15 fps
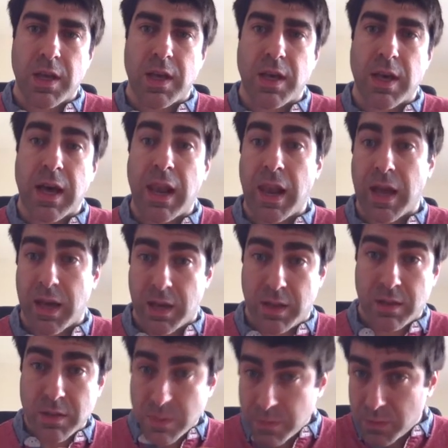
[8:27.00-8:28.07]

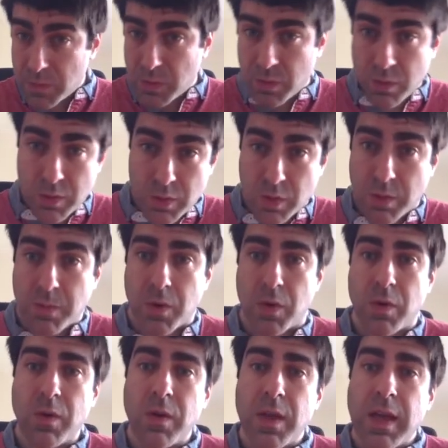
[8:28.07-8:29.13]
aligned to the
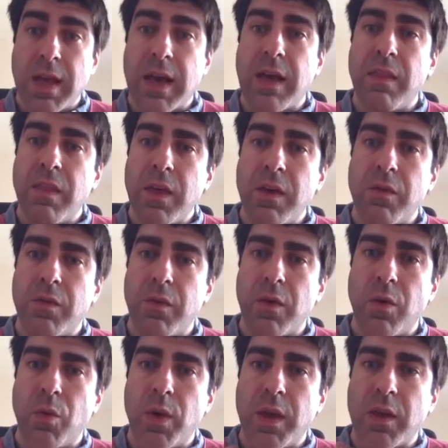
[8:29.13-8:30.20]
ball. And therefore,
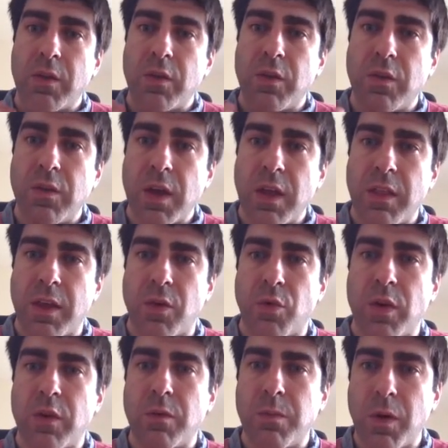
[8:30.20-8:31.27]
we can study
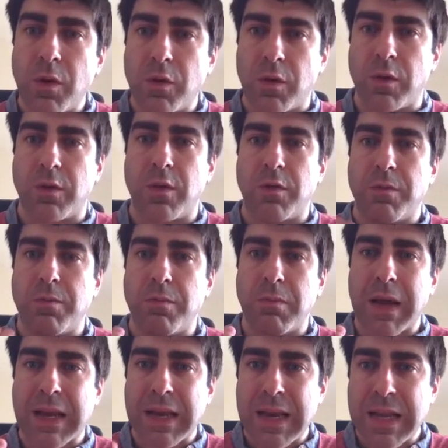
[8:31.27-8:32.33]
responses of
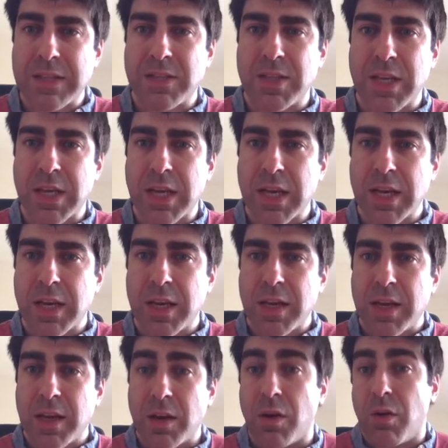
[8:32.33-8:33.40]

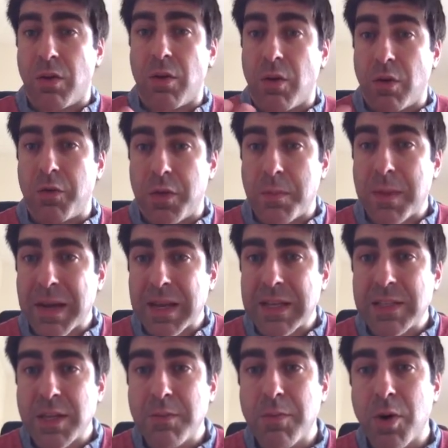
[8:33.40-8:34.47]
the
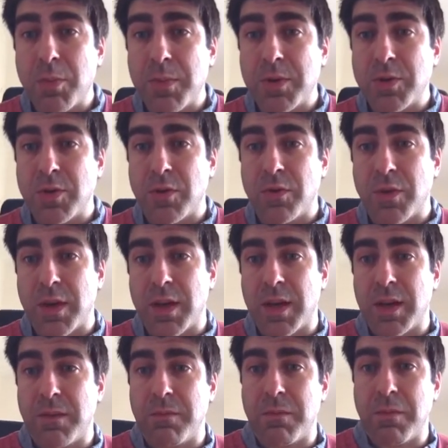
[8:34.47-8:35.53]
magnetic moments of
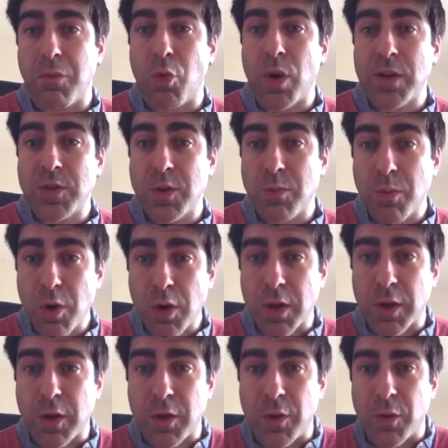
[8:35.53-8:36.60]
water
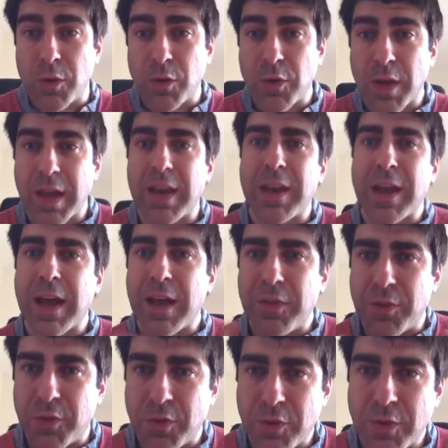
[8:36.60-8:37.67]
molecules and
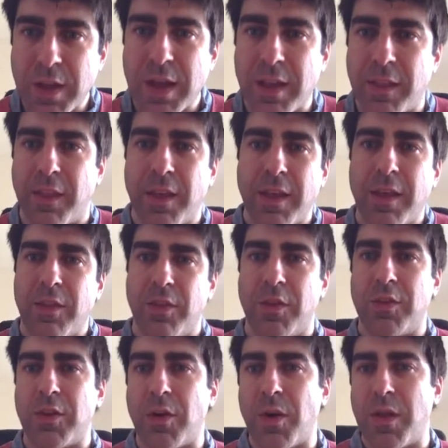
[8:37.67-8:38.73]
understand the
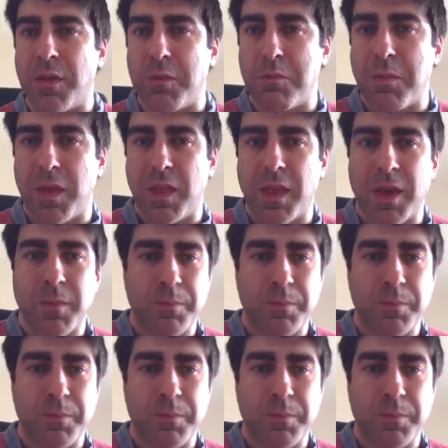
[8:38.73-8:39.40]
surrounding media.